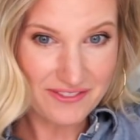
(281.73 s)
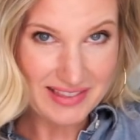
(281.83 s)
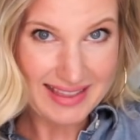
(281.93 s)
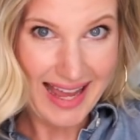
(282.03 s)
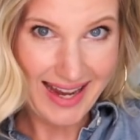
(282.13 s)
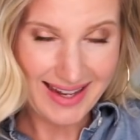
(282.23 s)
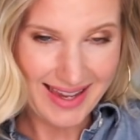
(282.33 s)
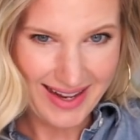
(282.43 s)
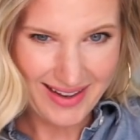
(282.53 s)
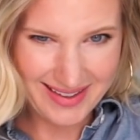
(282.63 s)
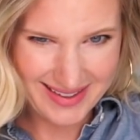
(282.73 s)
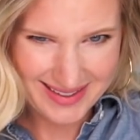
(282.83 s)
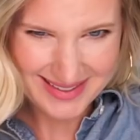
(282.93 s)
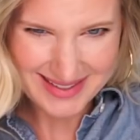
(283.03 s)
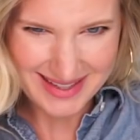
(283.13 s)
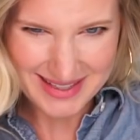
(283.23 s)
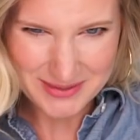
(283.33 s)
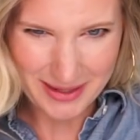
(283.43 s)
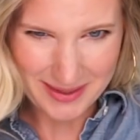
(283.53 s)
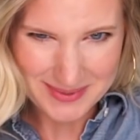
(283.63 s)
flat hair. So that's
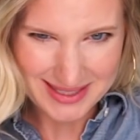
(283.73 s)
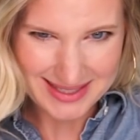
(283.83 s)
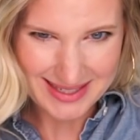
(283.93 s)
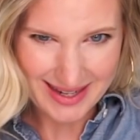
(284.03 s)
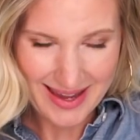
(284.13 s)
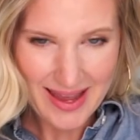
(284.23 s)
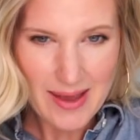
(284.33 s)
why I'm teasing.